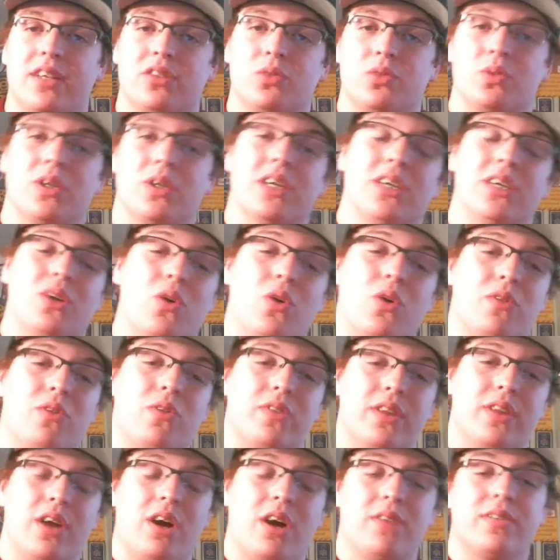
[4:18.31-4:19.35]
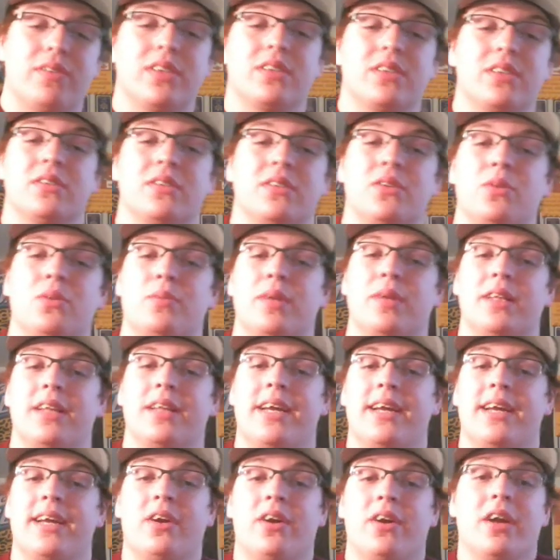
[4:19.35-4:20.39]
So we're going to go over the offense a little bit
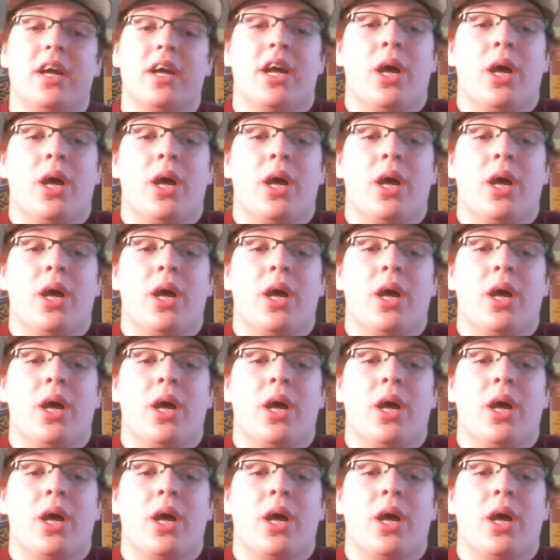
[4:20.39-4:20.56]
later.